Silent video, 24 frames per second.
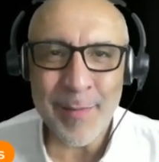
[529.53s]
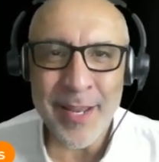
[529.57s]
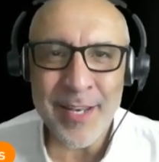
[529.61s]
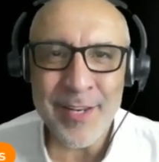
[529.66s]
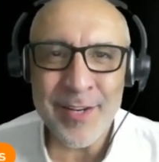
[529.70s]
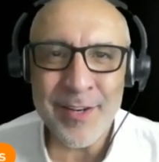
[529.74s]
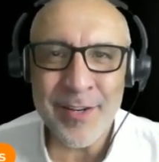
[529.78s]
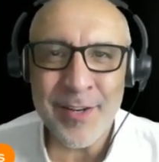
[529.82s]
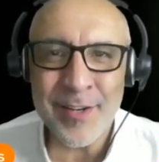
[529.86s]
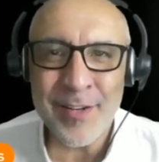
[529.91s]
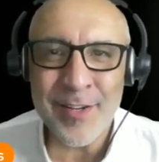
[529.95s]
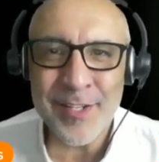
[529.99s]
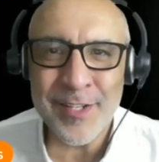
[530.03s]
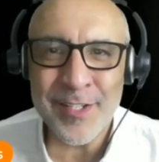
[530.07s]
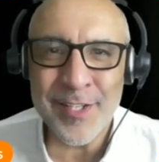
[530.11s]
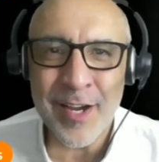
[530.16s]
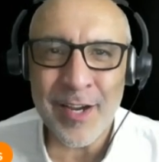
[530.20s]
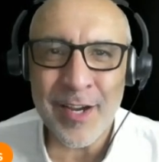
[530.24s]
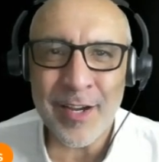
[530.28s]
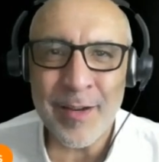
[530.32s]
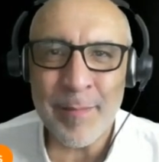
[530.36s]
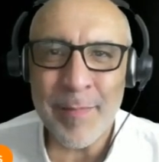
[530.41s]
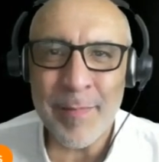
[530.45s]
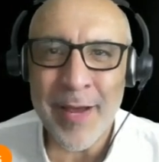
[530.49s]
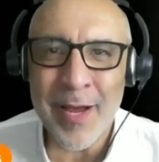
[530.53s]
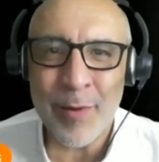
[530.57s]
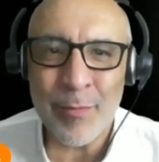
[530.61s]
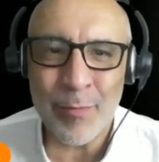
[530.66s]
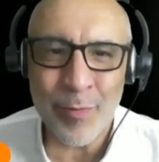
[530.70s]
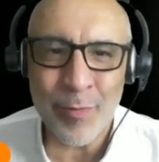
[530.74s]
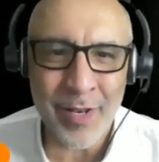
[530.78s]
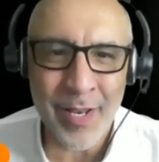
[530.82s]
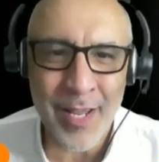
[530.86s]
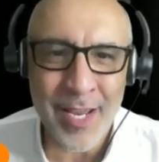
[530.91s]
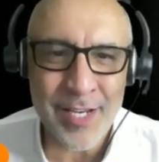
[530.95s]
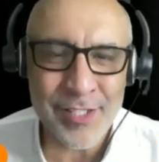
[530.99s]
And you talk about
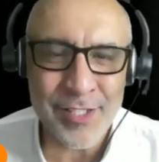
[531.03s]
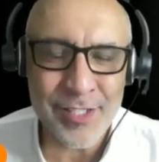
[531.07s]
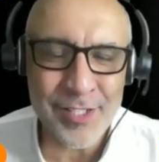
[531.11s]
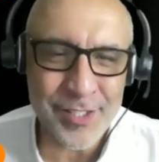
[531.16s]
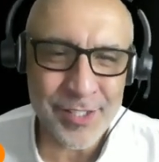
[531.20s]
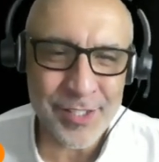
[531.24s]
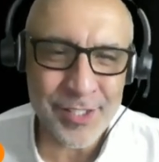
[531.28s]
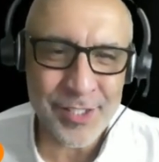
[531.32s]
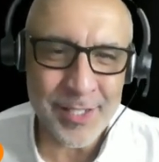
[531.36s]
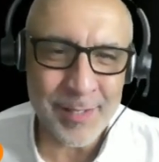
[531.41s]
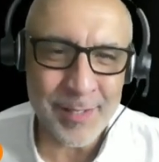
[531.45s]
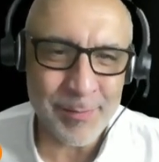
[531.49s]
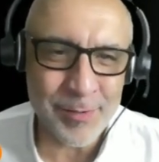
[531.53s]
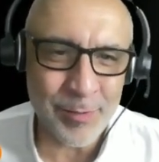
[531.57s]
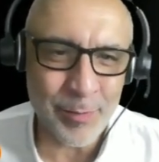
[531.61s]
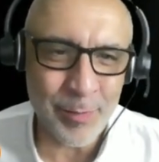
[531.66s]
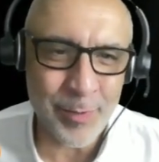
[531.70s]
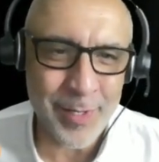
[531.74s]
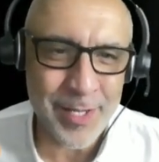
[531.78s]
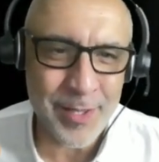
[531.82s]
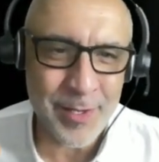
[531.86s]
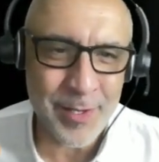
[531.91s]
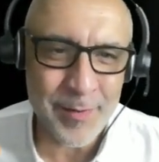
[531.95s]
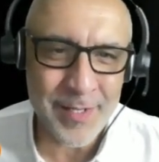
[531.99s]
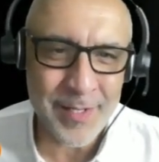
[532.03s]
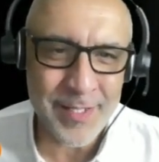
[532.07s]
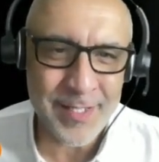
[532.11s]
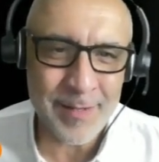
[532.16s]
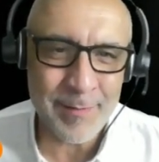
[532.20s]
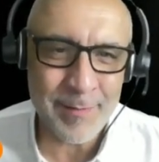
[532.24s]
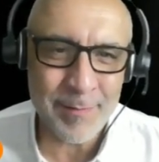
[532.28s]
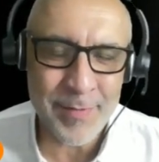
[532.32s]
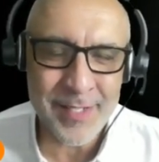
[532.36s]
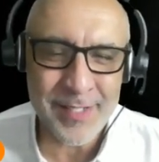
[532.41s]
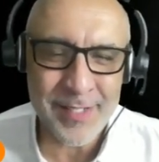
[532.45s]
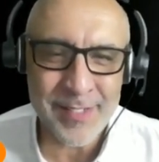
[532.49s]
relationships, whether it's
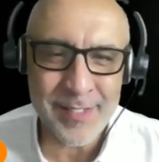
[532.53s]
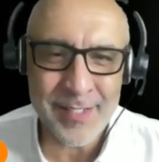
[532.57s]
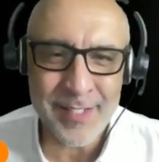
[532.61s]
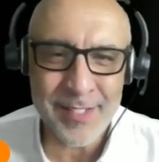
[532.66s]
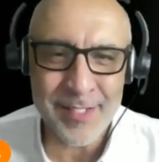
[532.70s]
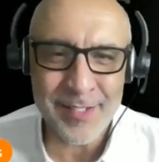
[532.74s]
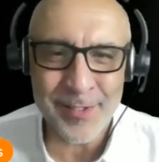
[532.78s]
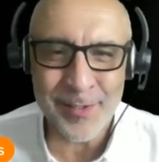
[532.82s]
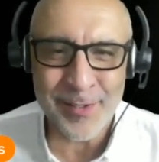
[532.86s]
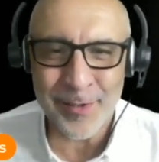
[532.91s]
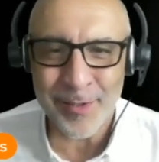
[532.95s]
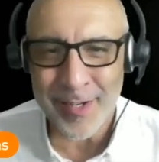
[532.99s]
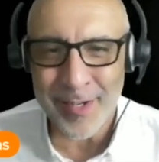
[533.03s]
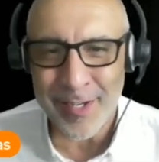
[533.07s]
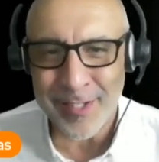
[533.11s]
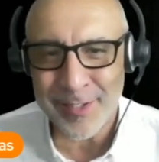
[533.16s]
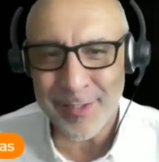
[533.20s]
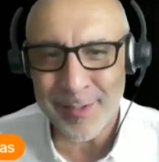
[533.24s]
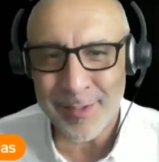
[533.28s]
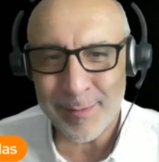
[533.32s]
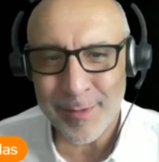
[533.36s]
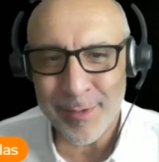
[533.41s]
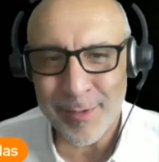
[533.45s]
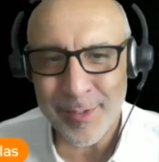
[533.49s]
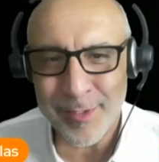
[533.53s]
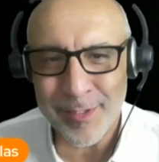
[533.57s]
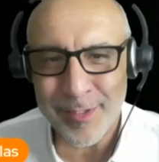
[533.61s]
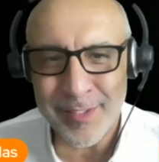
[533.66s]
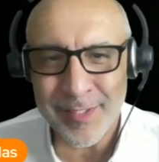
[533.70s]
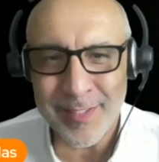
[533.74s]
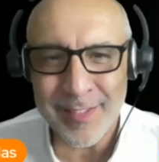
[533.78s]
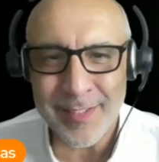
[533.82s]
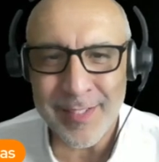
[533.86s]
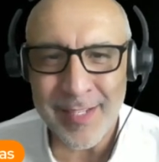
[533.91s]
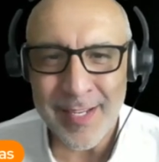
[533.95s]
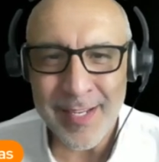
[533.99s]
in business or customers,
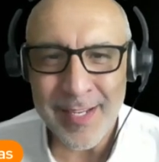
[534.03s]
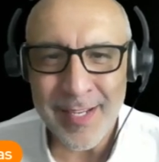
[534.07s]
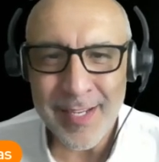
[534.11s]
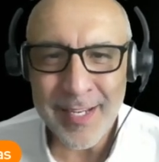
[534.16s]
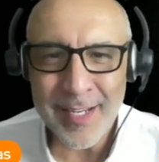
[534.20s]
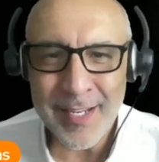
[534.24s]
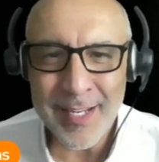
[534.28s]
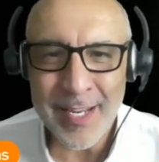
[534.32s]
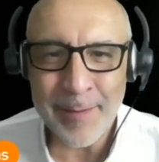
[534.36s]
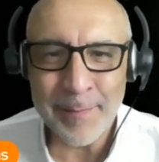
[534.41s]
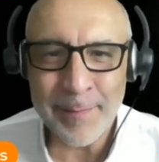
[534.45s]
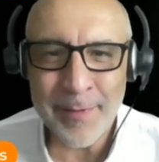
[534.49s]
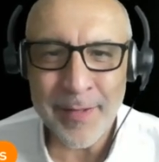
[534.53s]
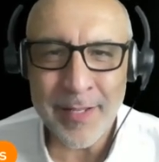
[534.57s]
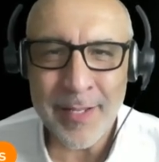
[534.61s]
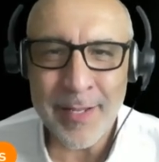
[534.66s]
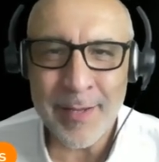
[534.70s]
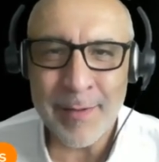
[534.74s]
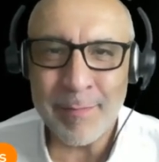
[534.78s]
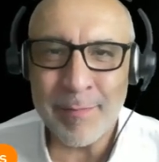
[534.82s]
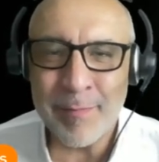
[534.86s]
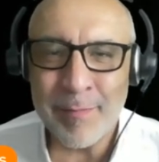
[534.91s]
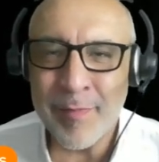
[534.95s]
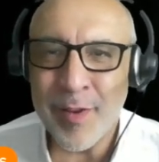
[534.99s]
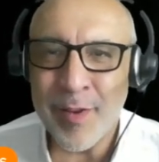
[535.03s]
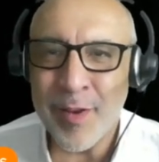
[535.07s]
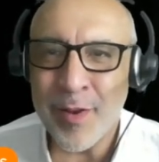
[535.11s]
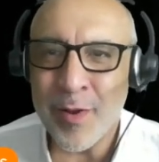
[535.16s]
and keeping them